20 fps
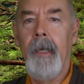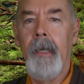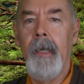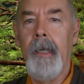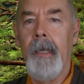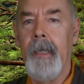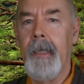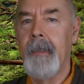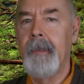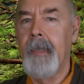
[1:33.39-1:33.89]

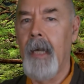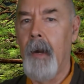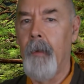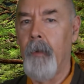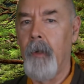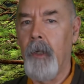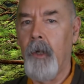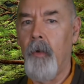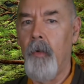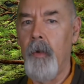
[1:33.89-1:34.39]
It is
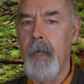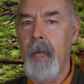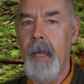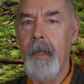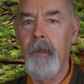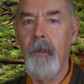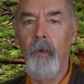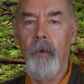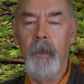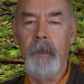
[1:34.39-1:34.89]
our
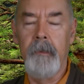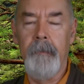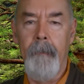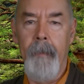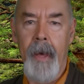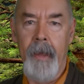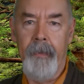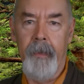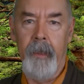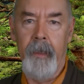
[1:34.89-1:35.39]
Creator's
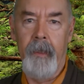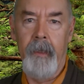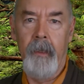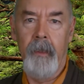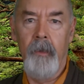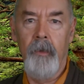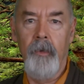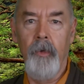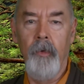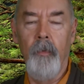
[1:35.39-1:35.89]
method
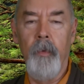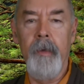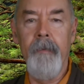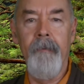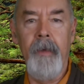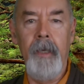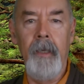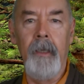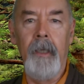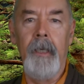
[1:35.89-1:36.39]
to
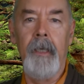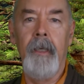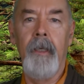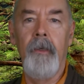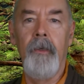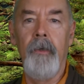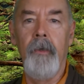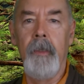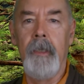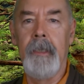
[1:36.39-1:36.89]
reveal
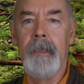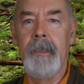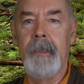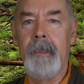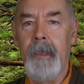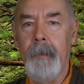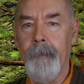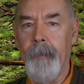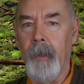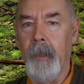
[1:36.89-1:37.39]
it to the
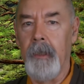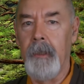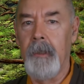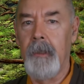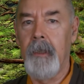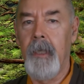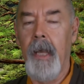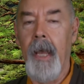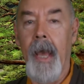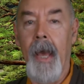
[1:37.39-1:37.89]

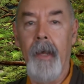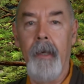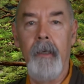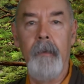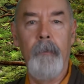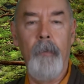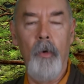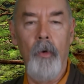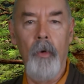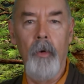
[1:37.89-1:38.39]
simplest and
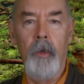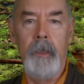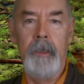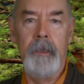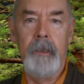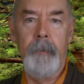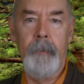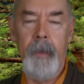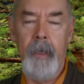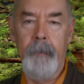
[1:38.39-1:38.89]

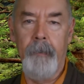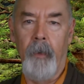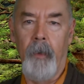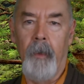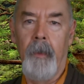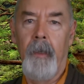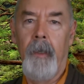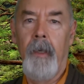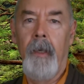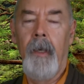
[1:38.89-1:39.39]
poorest people,
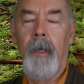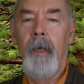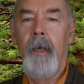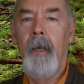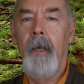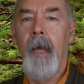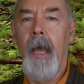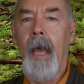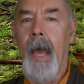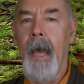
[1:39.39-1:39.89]

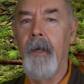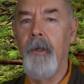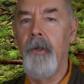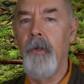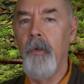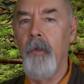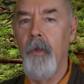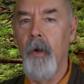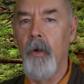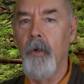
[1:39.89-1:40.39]
and
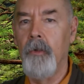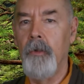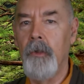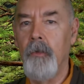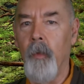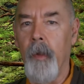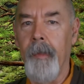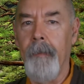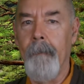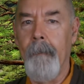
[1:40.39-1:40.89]
to
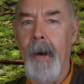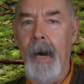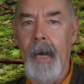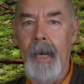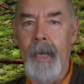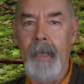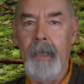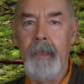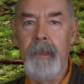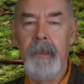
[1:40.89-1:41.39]
those with
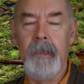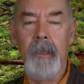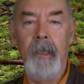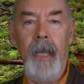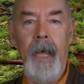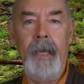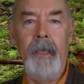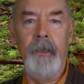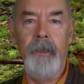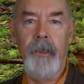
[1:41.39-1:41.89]
minds
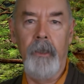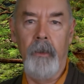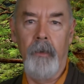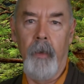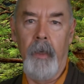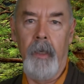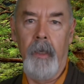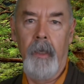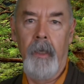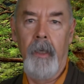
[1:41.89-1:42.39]
like
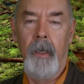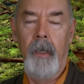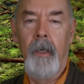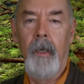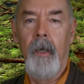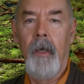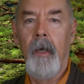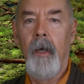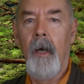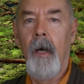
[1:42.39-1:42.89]
children,
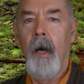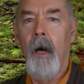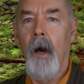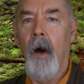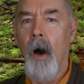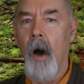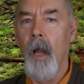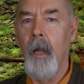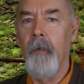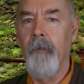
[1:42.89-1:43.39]

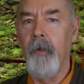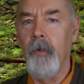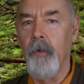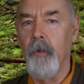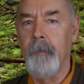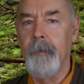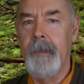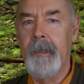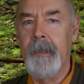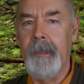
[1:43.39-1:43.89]
all of
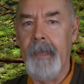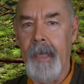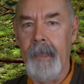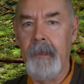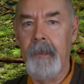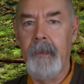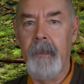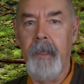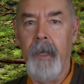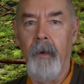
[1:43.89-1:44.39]
whom
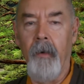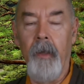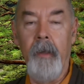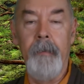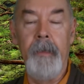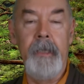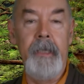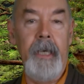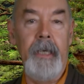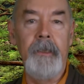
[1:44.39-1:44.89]
sense their
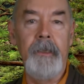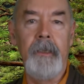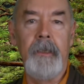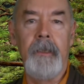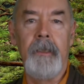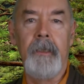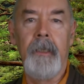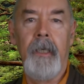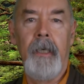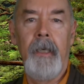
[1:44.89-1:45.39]

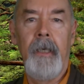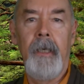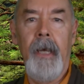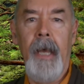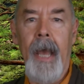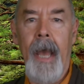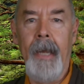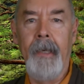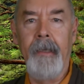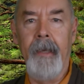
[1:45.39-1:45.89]
limitations
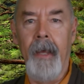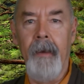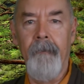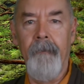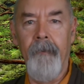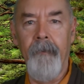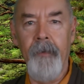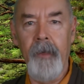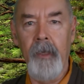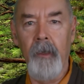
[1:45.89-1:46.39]
and can
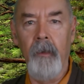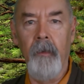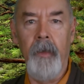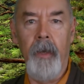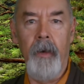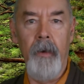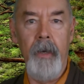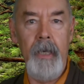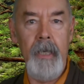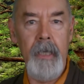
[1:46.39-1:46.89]
feel
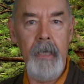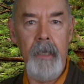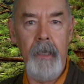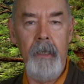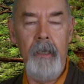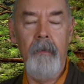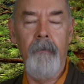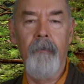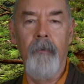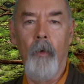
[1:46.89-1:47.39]
their
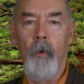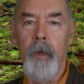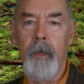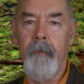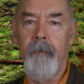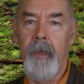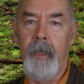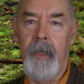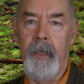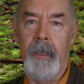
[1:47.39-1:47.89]
need for
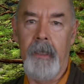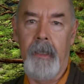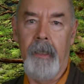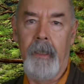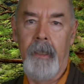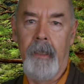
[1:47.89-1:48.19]
divinity.